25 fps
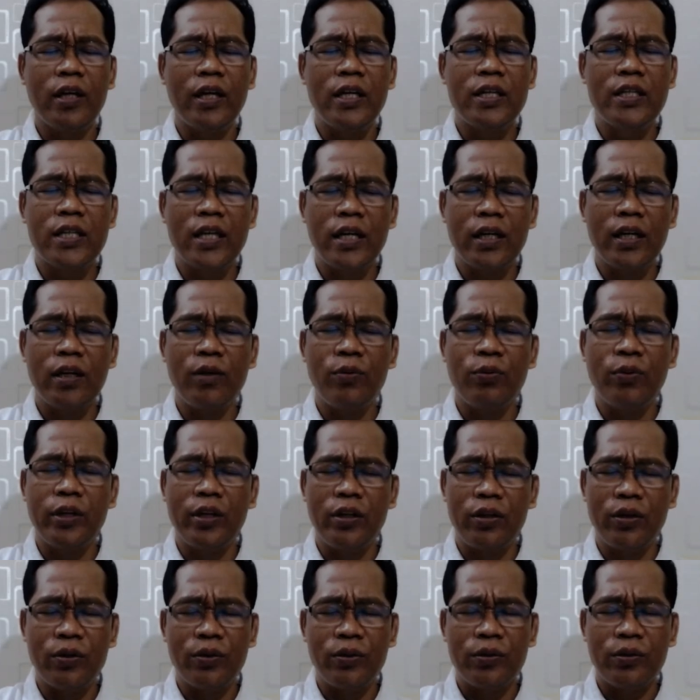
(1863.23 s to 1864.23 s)
eternally
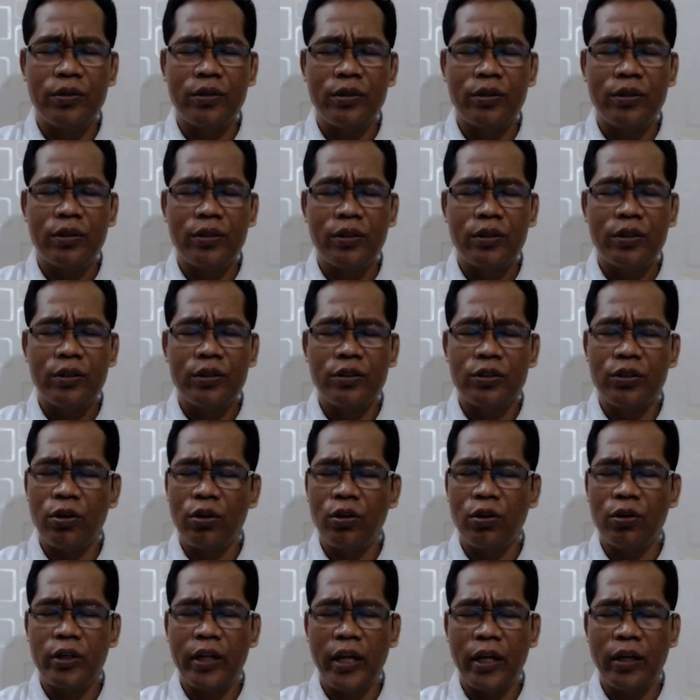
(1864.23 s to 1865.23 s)
with you. So
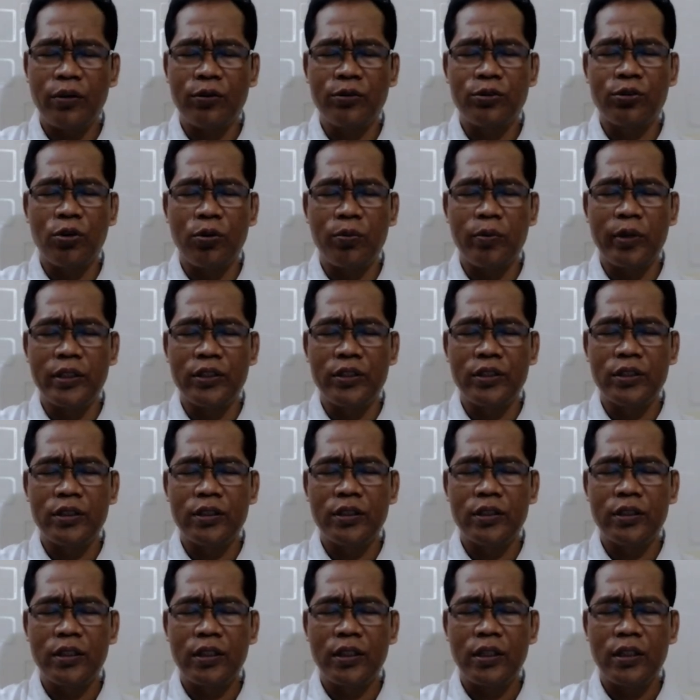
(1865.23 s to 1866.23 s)
Lord, thank you so
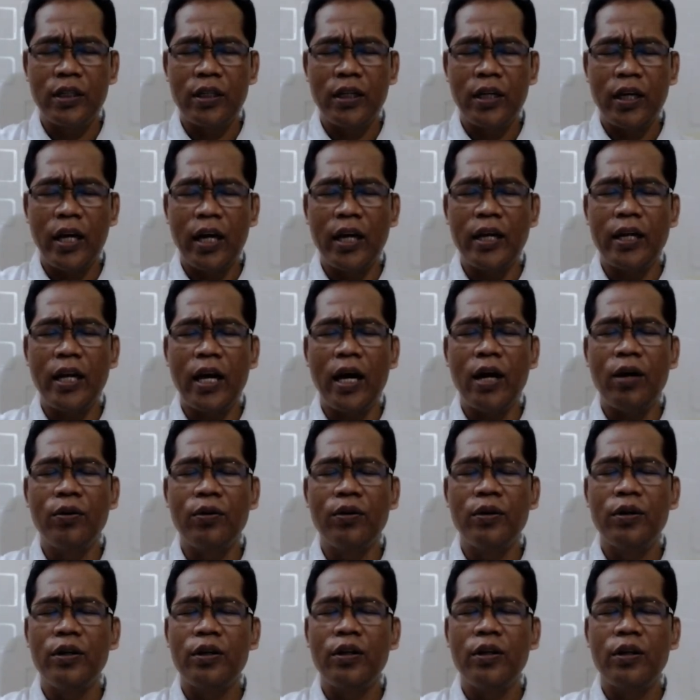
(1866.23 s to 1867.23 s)
much. And
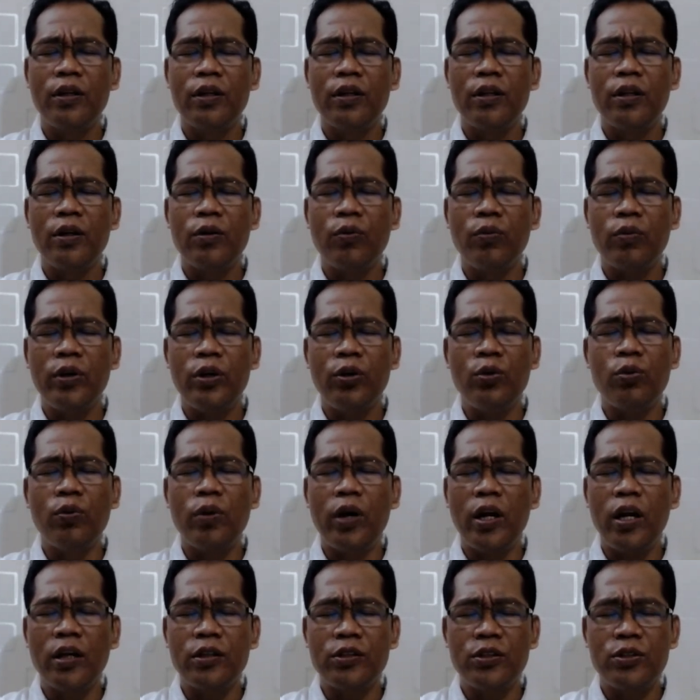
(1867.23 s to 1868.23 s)
now you
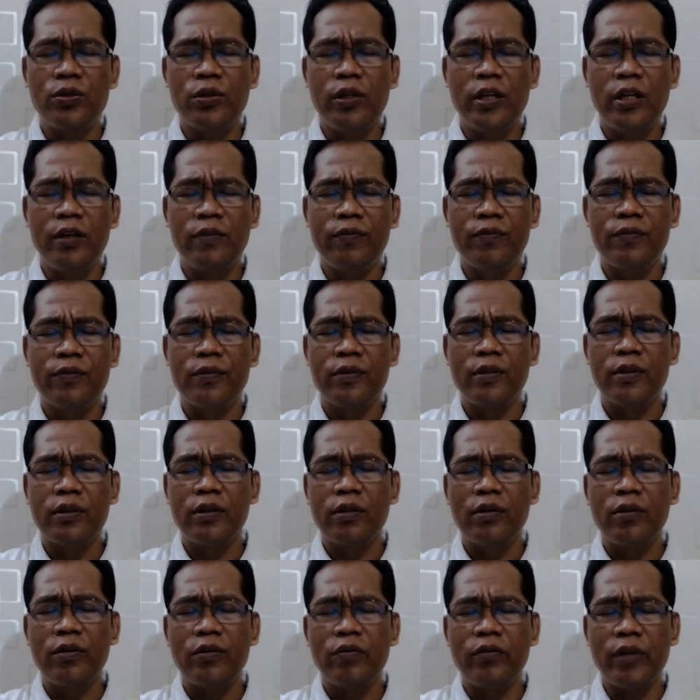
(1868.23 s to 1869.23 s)
want us to live
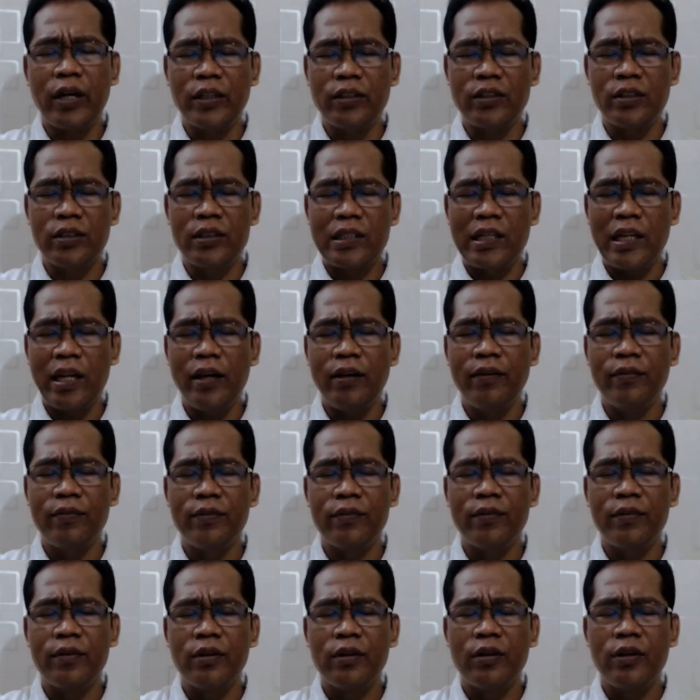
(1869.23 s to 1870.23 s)
righteous life.
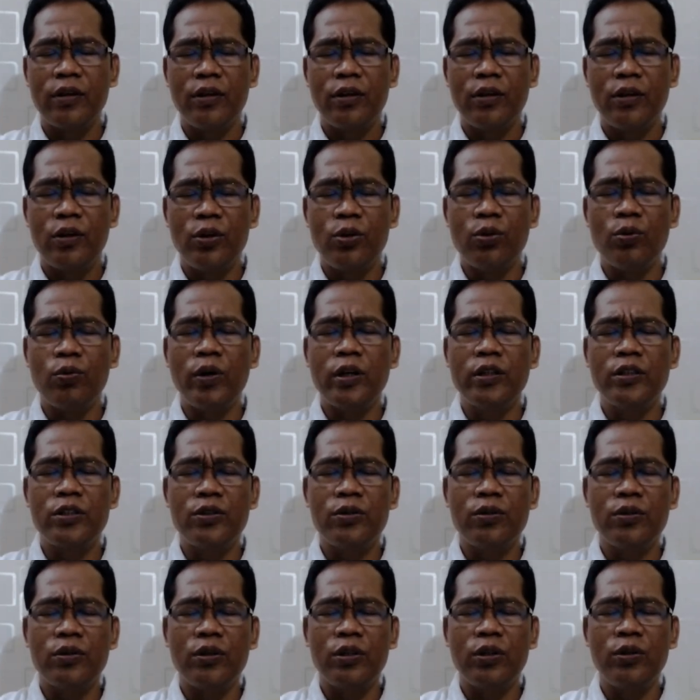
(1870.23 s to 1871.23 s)
You want
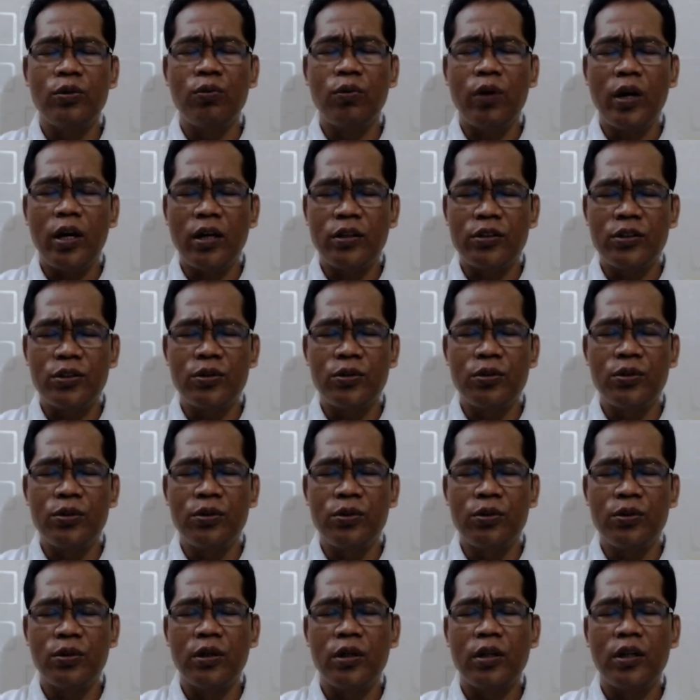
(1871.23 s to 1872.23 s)
us to
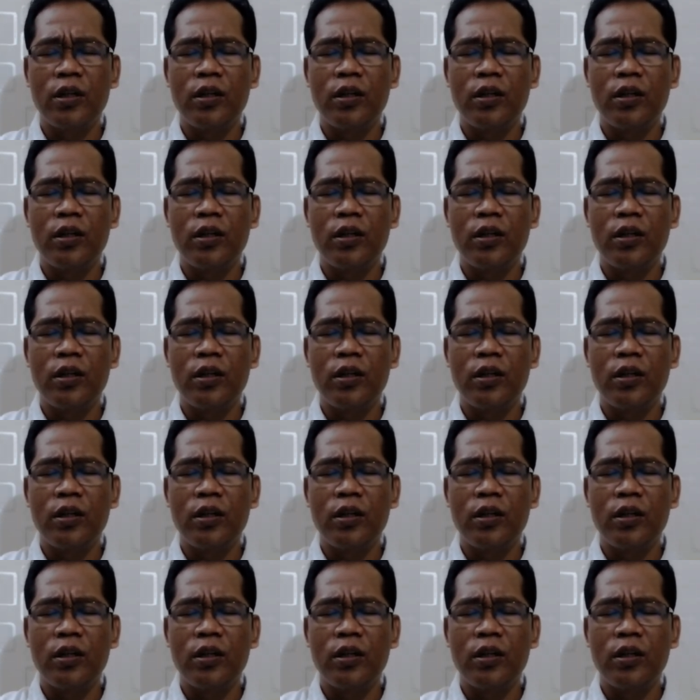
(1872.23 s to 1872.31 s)
do